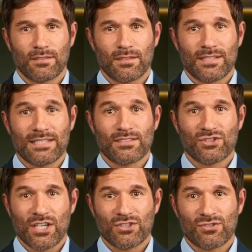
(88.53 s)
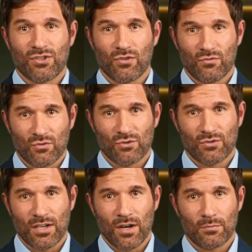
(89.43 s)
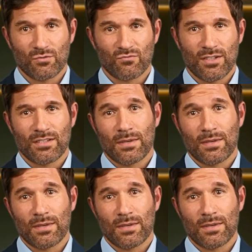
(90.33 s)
These injections are crucial to help shrink the